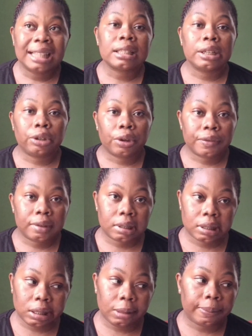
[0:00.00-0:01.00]
Get enough
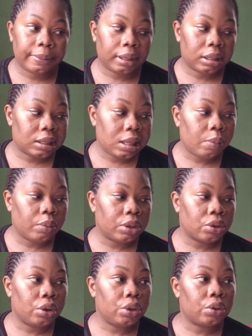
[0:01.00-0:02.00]
sleep. Sleep
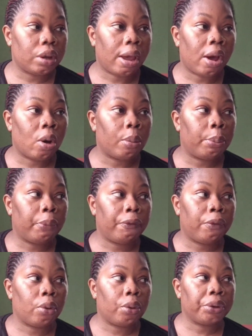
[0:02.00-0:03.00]
is going to help
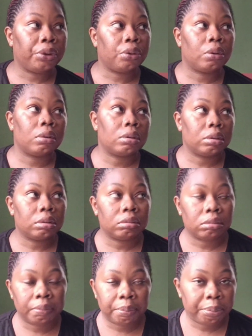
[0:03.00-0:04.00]
for
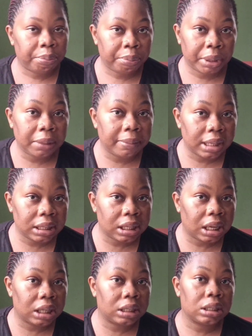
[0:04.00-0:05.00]
your
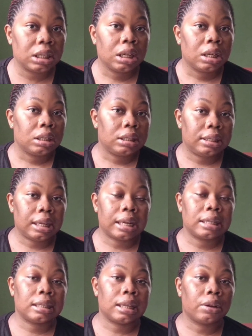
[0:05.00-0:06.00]
pigmented
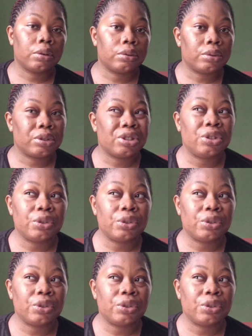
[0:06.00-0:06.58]
dark circles.